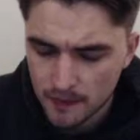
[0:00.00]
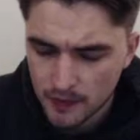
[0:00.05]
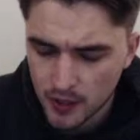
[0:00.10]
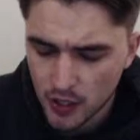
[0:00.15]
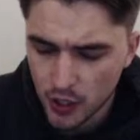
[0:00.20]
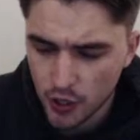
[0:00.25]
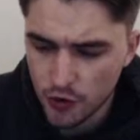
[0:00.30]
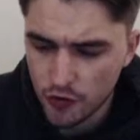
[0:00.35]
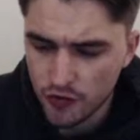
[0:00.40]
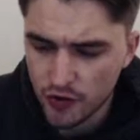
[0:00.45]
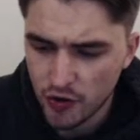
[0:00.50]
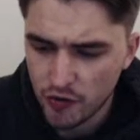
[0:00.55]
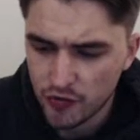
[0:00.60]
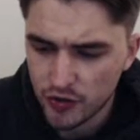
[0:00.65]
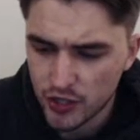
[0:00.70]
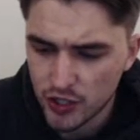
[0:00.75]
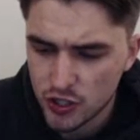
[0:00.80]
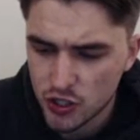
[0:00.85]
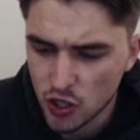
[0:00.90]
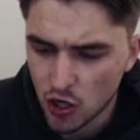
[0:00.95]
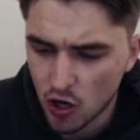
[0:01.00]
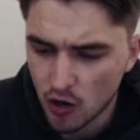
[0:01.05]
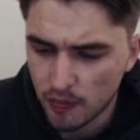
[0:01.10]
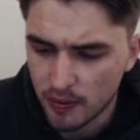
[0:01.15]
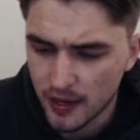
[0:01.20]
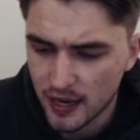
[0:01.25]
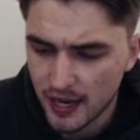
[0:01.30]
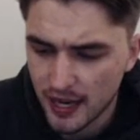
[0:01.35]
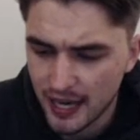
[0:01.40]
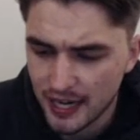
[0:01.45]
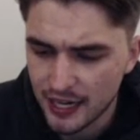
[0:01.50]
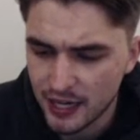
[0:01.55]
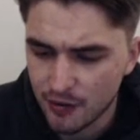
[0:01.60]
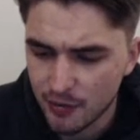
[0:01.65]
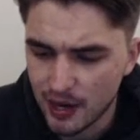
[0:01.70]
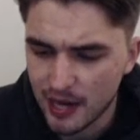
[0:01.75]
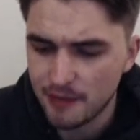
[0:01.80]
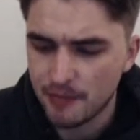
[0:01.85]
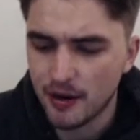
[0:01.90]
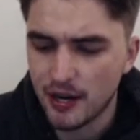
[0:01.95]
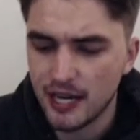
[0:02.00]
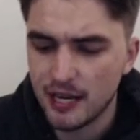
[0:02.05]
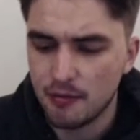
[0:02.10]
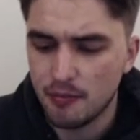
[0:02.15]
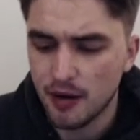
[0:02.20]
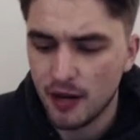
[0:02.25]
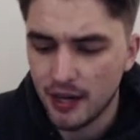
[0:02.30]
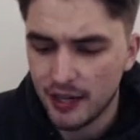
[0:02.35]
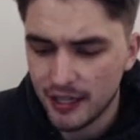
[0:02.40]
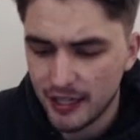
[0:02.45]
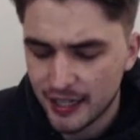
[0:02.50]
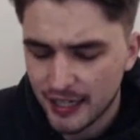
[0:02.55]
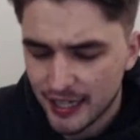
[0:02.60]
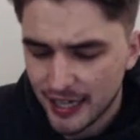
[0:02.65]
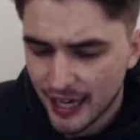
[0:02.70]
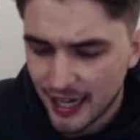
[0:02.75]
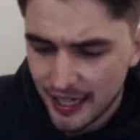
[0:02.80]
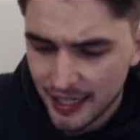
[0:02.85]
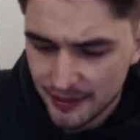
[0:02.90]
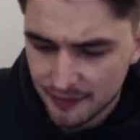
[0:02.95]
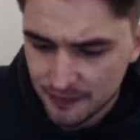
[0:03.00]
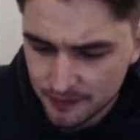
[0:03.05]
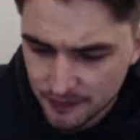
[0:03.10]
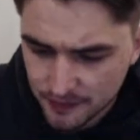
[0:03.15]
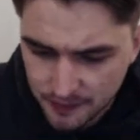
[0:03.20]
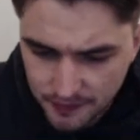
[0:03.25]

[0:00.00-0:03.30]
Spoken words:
Cove over the top, headed away by Hibernian again.